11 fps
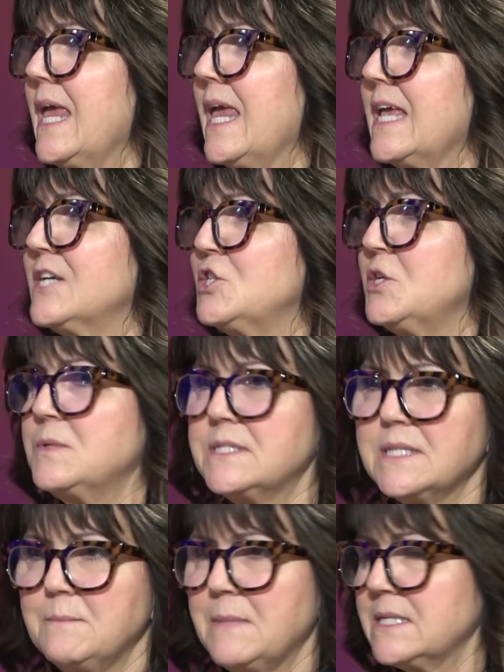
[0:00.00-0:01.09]
she would
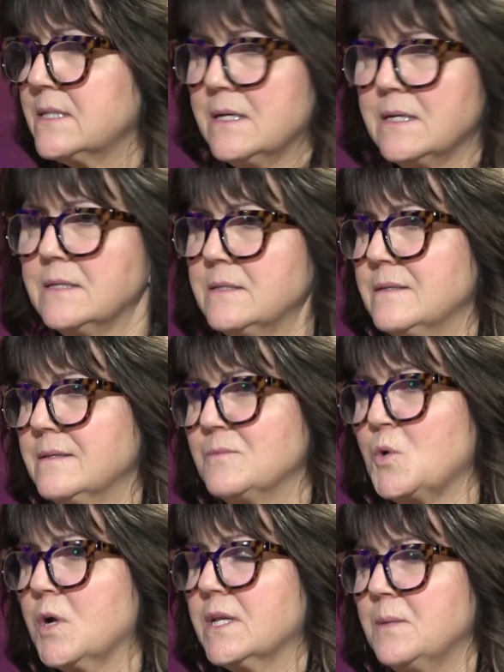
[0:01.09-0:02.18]
see my son
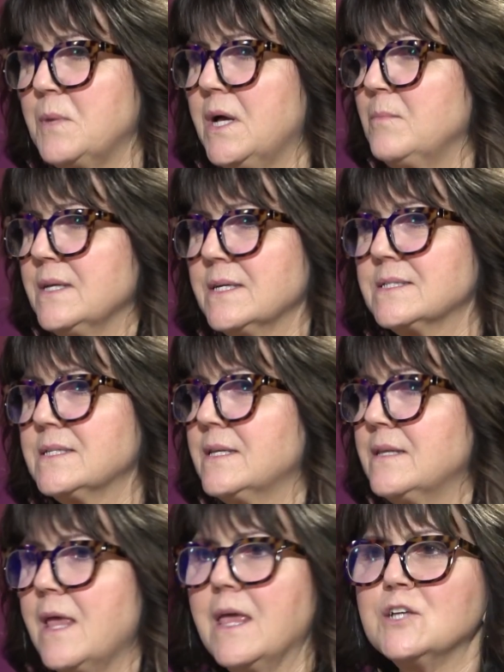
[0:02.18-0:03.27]
working at Publix,
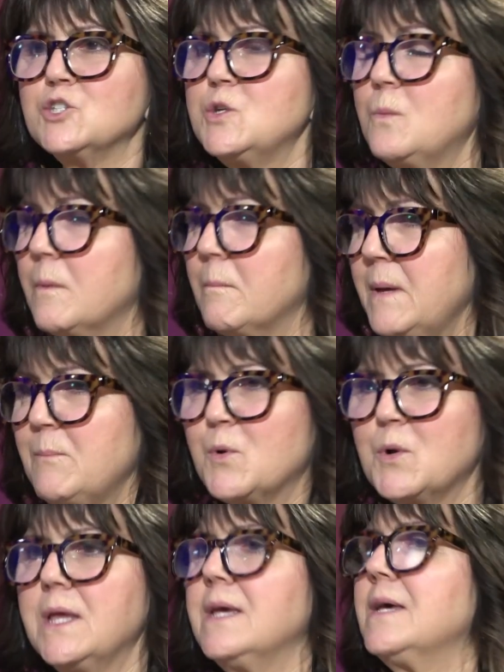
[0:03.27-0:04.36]
and she
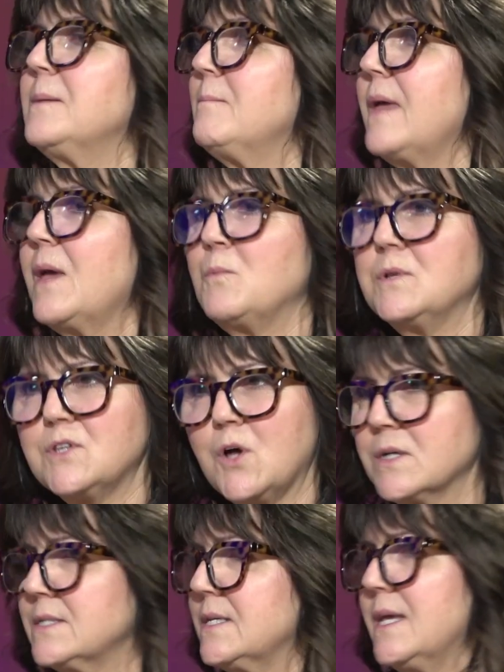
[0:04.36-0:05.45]
remembered him and would
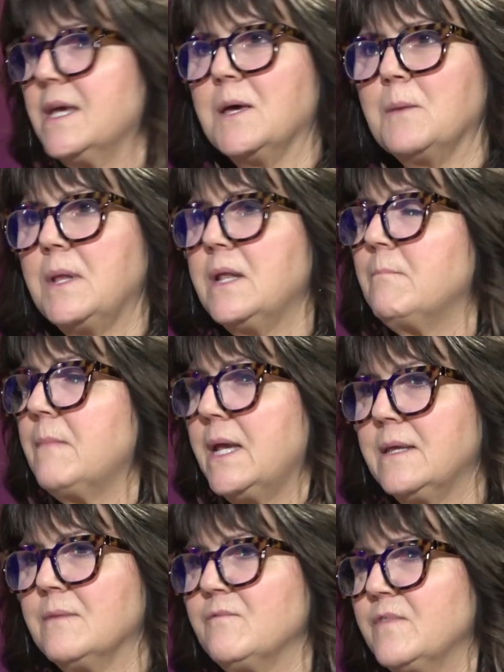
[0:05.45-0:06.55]
talk to him, and it made
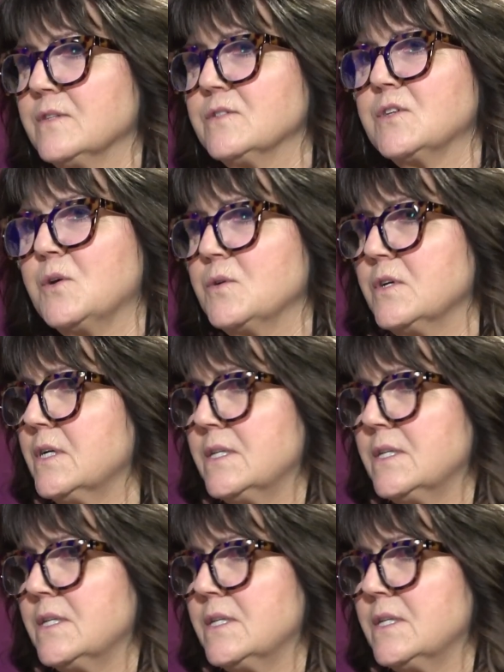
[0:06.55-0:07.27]
him feel so good.